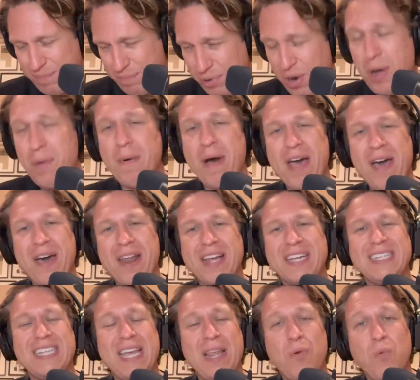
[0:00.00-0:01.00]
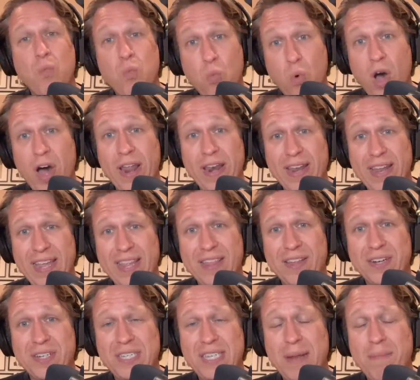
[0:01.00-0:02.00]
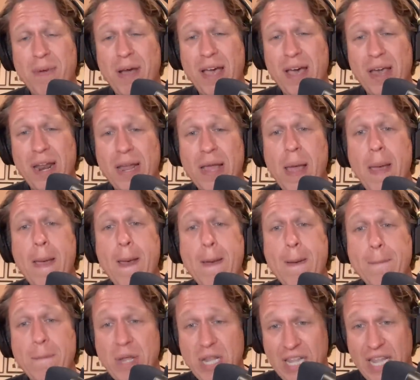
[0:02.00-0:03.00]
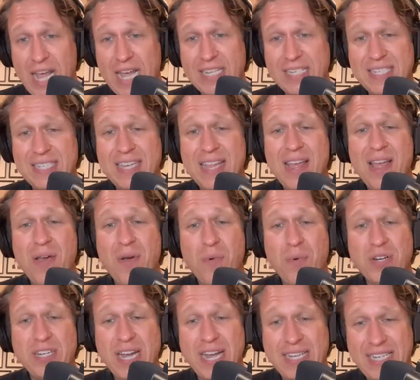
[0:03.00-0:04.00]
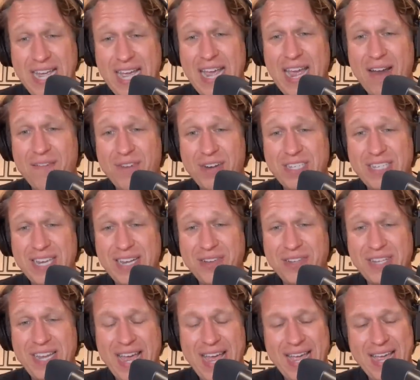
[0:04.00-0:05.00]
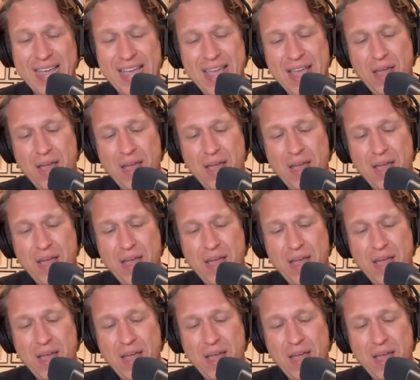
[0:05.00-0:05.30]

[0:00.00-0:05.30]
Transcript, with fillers: probiotics in one in their Synbiotic plus, which I take every single day.